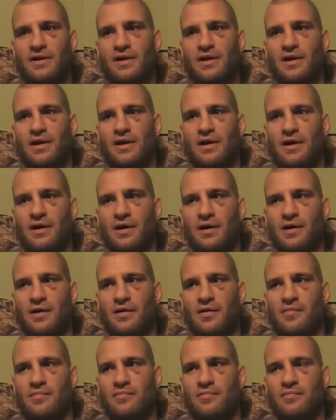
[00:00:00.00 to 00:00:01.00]

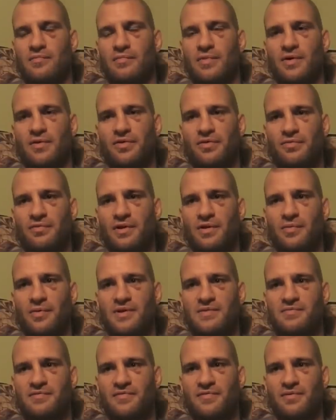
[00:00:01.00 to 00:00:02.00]
About 3 weeks
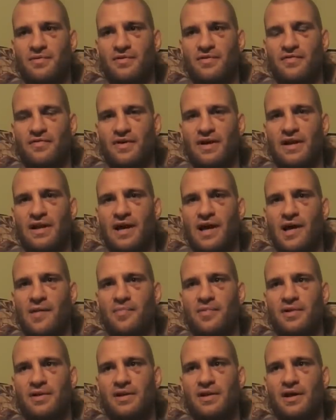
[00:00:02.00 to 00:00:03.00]
before the fight
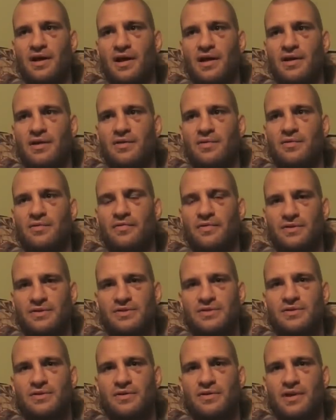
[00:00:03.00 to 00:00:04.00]
happened, I knew for
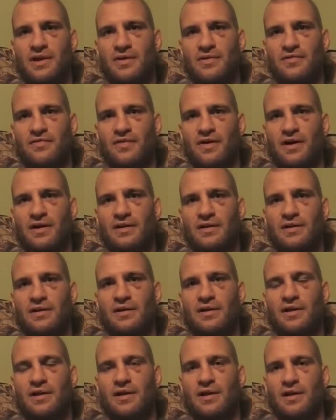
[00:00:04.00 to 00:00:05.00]
sure that I was fighting.
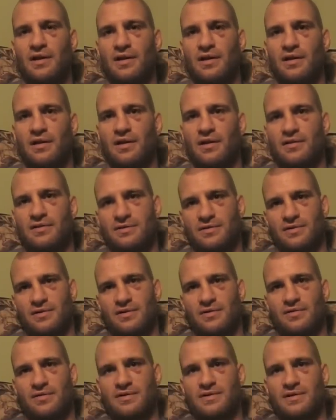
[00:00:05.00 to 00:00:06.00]
I was going to
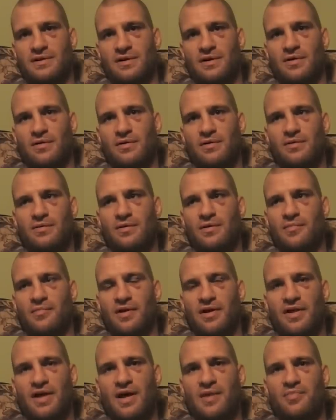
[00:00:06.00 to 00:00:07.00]
go to Sengoku, and
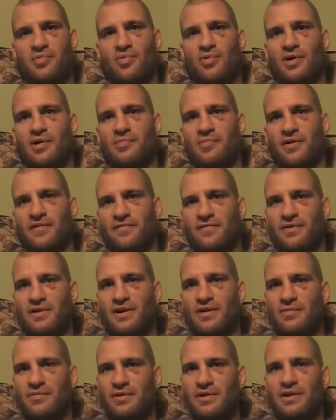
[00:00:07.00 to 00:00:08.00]
by that point, my foot had
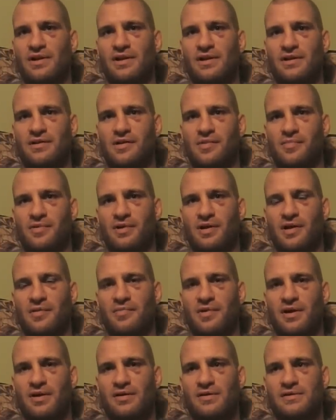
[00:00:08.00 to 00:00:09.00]
really healed up a lot
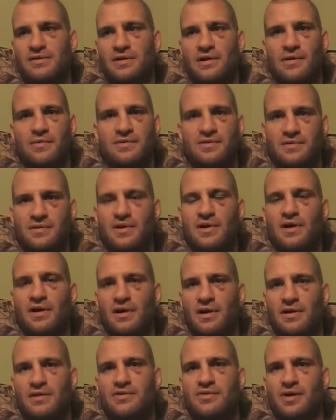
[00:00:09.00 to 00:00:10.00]
better. So I was
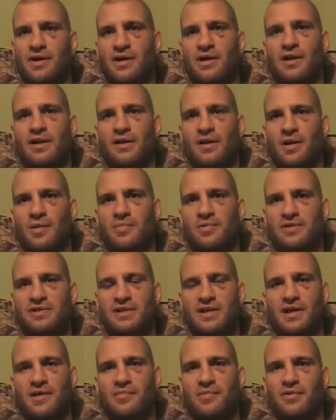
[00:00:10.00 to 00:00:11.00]
training at
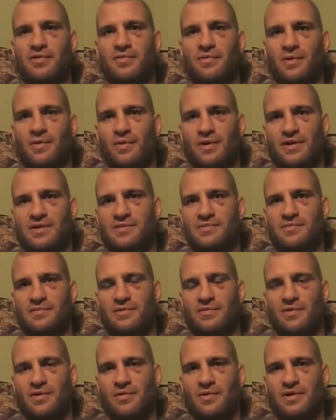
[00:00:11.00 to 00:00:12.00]
100% about 3
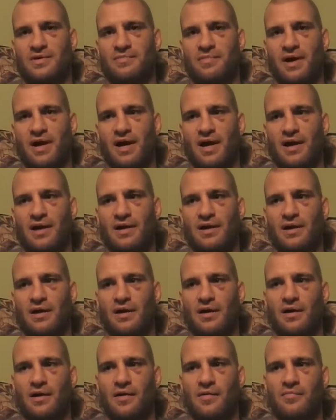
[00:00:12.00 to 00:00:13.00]
weeks back.
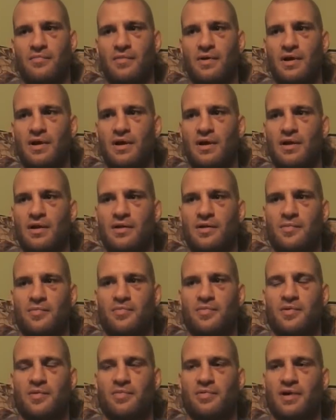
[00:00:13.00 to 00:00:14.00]

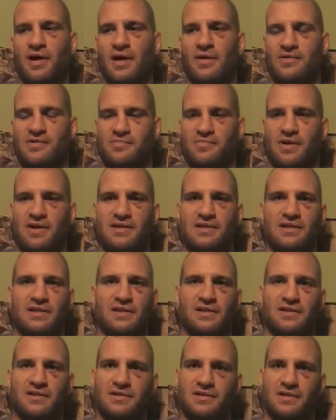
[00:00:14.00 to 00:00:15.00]
The plan was
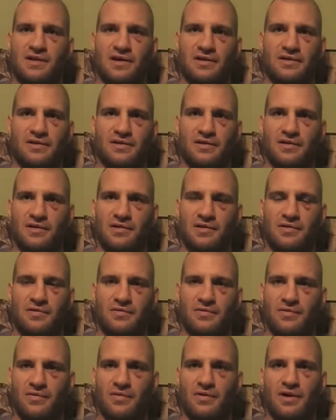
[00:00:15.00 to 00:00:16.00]
basically just not to
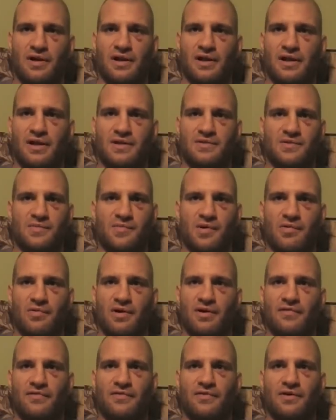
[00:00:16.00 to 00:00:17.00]
throw a lot of kicks with my
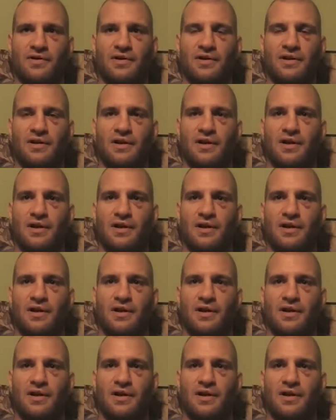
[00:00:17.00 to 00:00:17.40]
right foot.